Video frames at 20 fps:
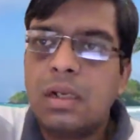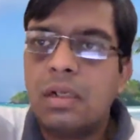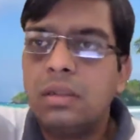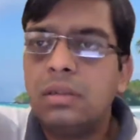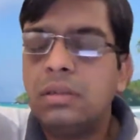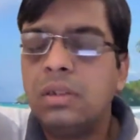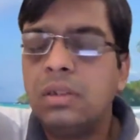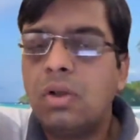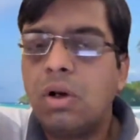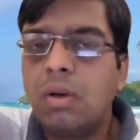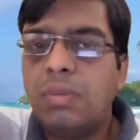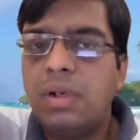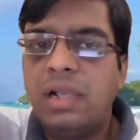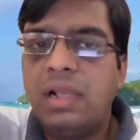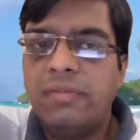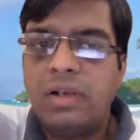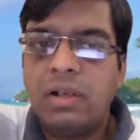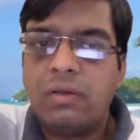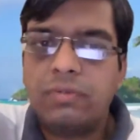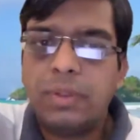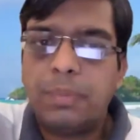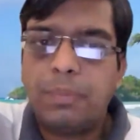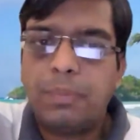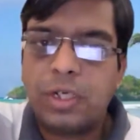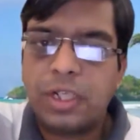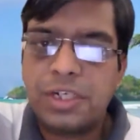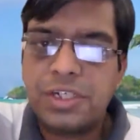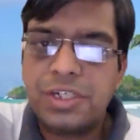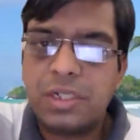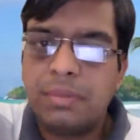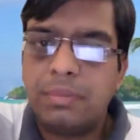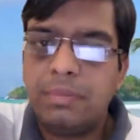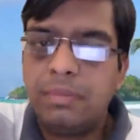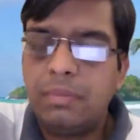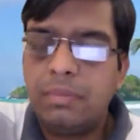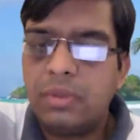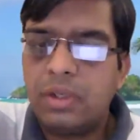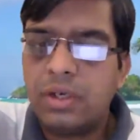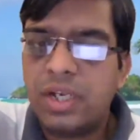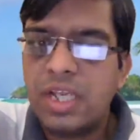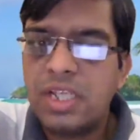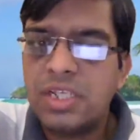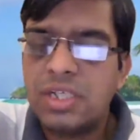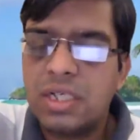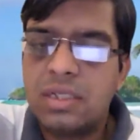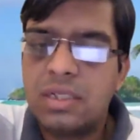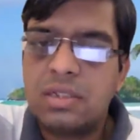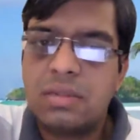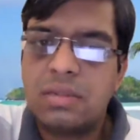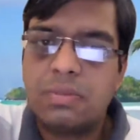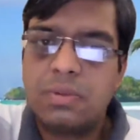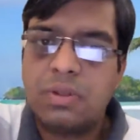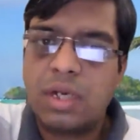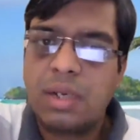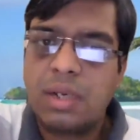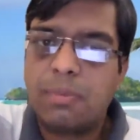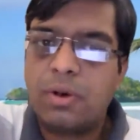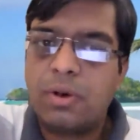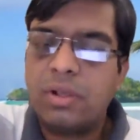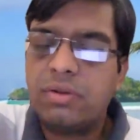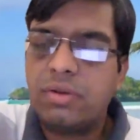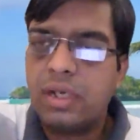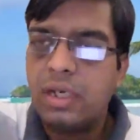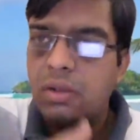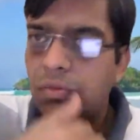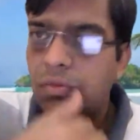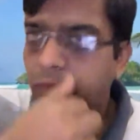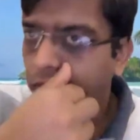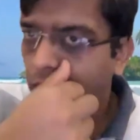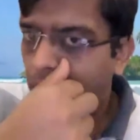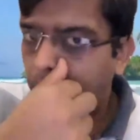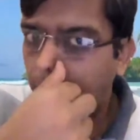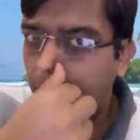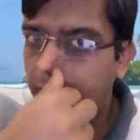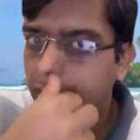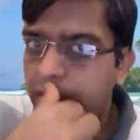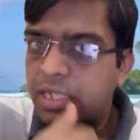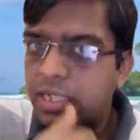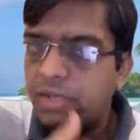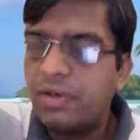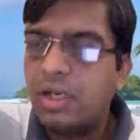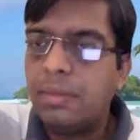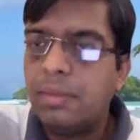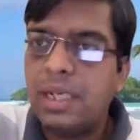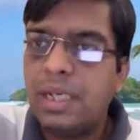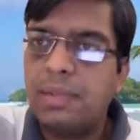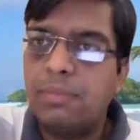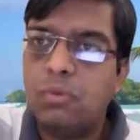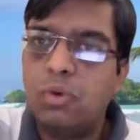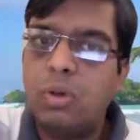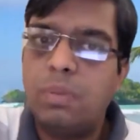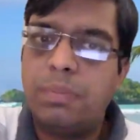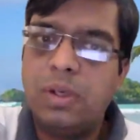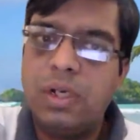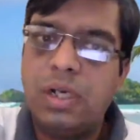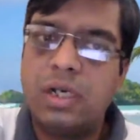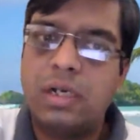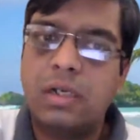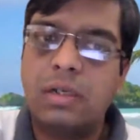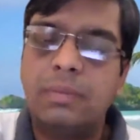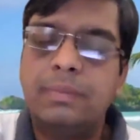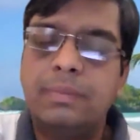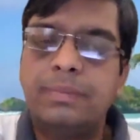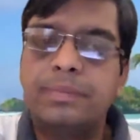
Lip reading: The normal level of the potassium range is 3.3 to 4.7 millimole per liter.